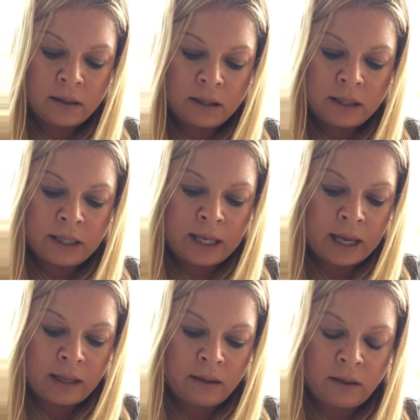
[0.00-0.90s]
to
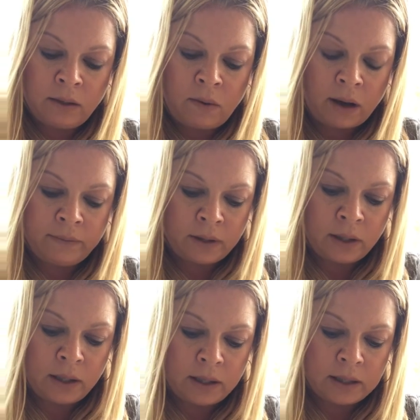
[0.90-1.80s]
get you off the
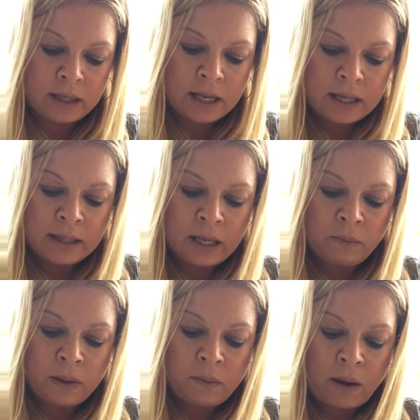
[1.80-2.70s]
hook. Then
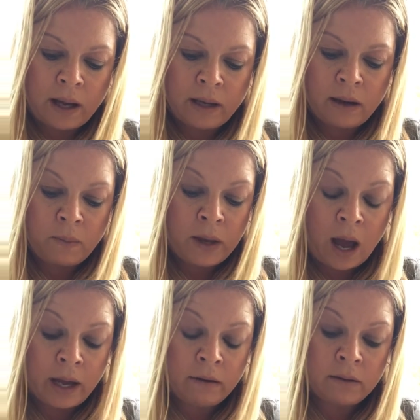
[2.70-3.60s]
we
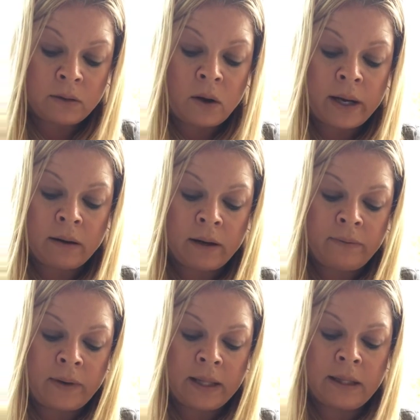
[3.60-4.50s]
hire a lawyer and
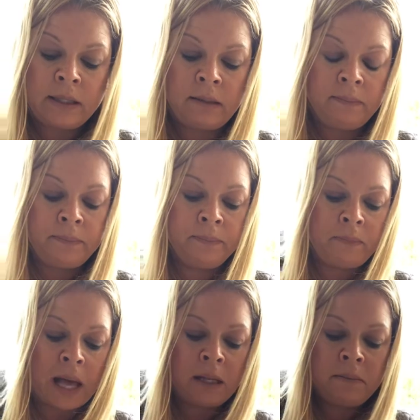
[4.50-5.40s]
fight this
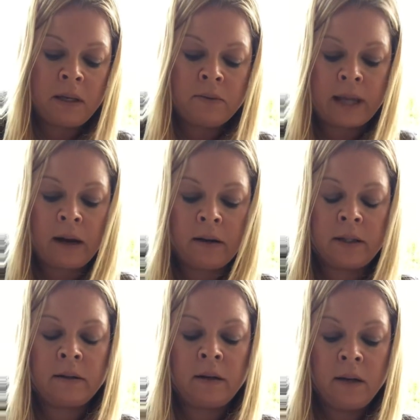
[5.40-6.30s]
Palomino
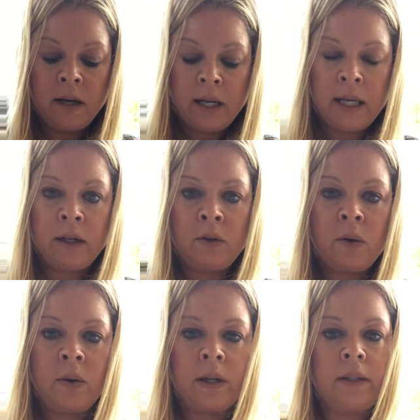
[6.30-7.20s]
character in
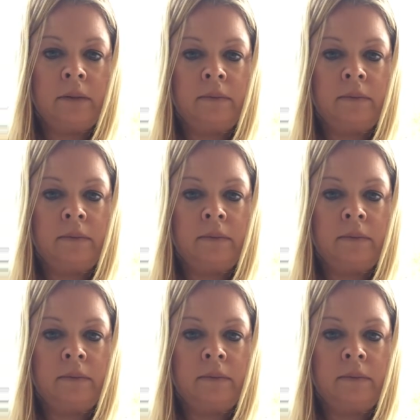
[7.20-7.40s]
court.